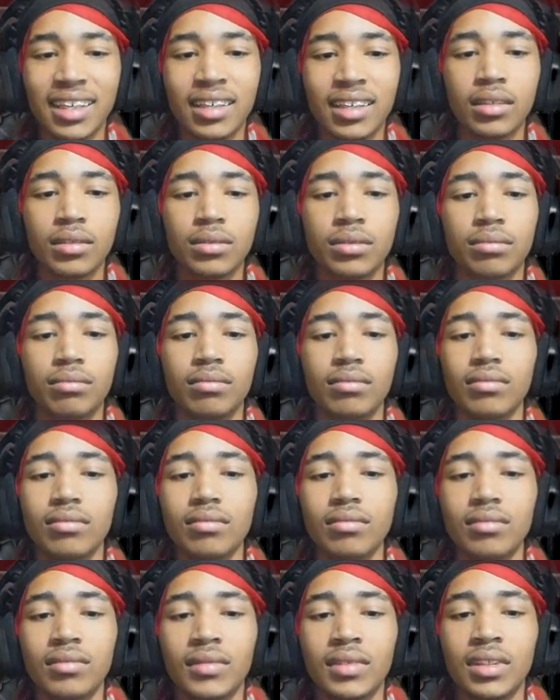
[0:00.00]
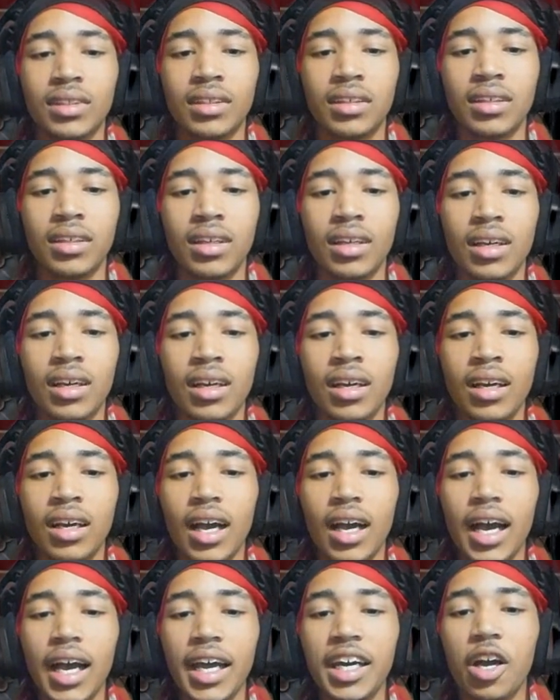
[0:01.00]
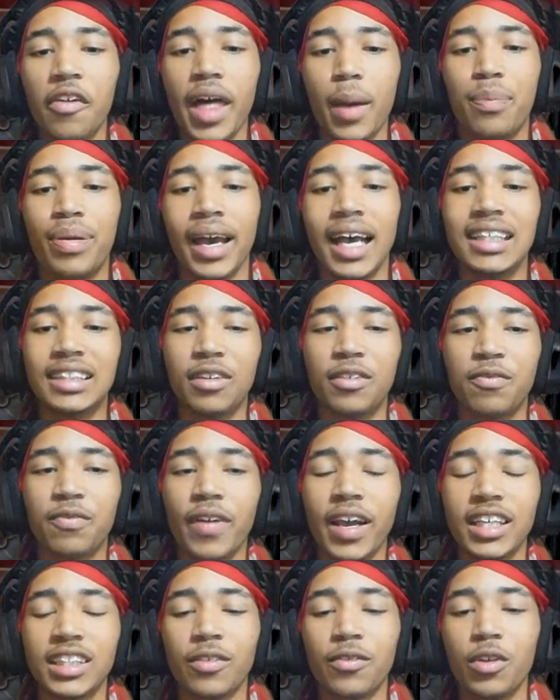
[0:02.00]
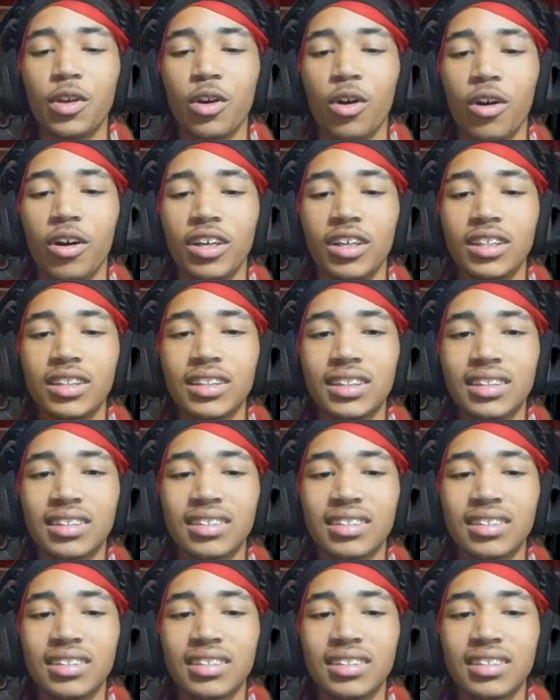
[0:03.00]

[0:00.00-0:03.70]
Hmm? I know that peasant face of yours.